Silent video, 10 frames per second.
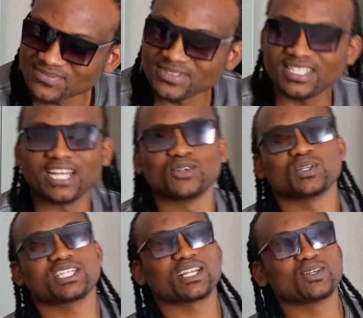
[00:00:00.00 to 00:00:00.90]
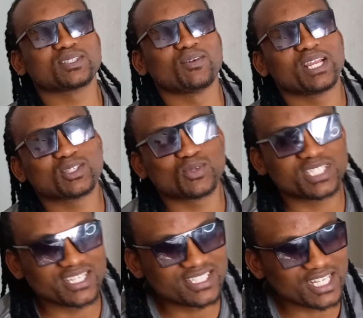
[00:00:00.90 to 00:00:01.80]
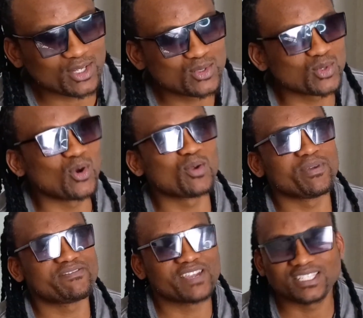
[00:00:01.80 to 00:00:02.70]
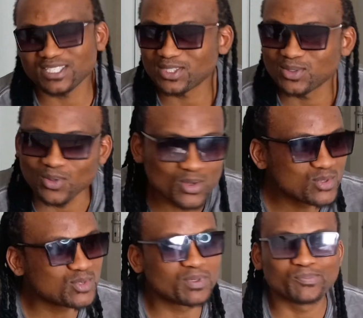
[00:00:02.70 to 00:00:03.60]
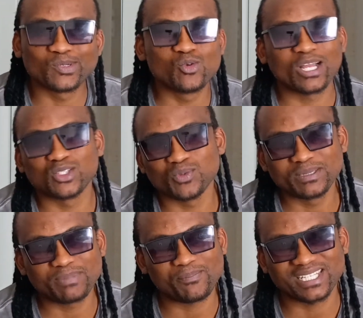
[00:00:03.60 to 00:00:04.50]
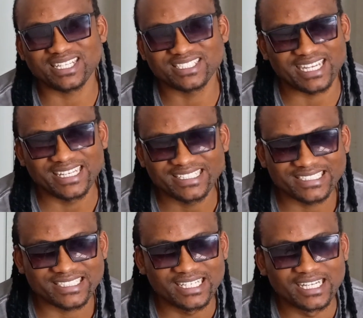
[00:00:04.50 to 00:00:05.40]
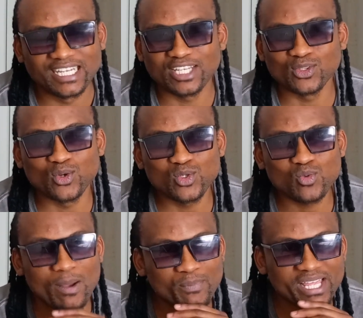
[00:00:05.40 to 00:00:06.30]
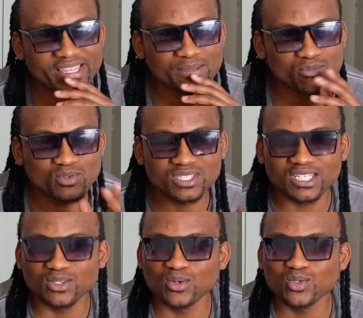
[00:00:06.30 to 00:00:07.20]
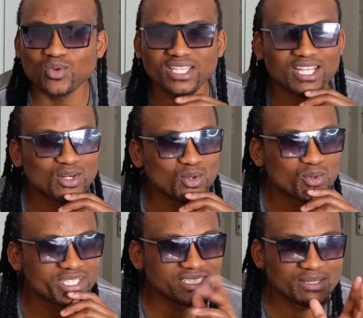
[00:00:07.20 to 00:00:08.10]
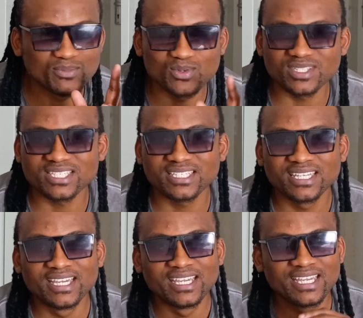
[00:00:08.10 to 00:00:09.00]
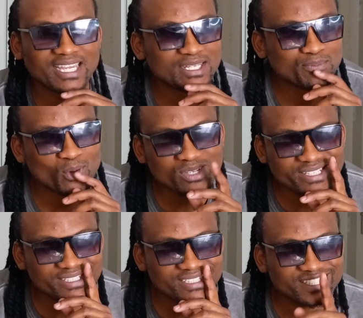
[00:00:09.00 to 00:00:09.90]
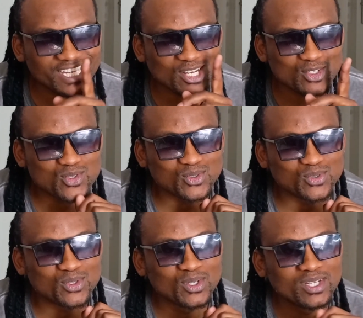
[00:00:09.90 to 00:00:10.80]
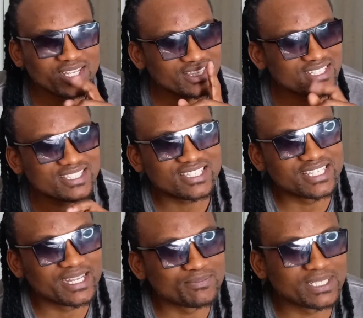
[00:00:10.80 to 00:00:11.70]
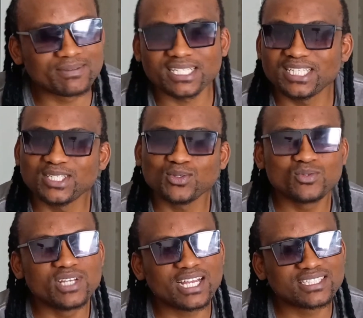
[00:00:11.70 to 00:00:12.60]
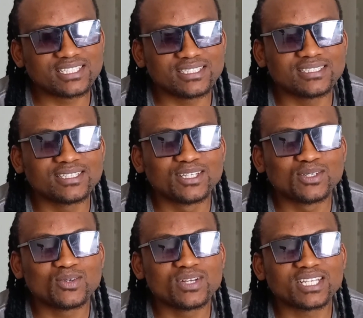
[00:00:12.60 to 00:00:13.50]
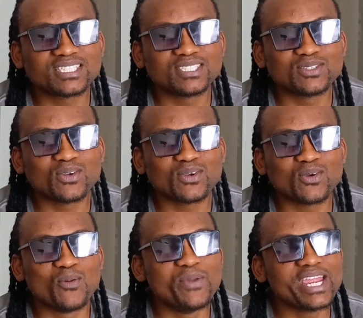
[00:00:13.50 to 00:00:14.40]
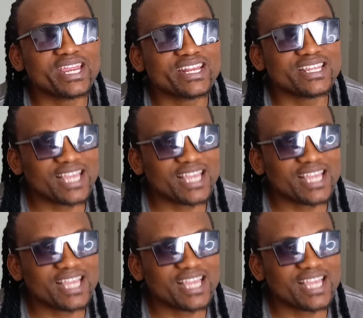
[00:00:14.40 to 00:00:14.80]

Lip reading: Yeah, no shout out. I would like to say shout out to all my fans, those people who are doing PHAPHATHANG challenge, and those who are playing the music, those who are downloading the music, and mostly shout out to there's this girl, Manabarki Unati Ngobeni.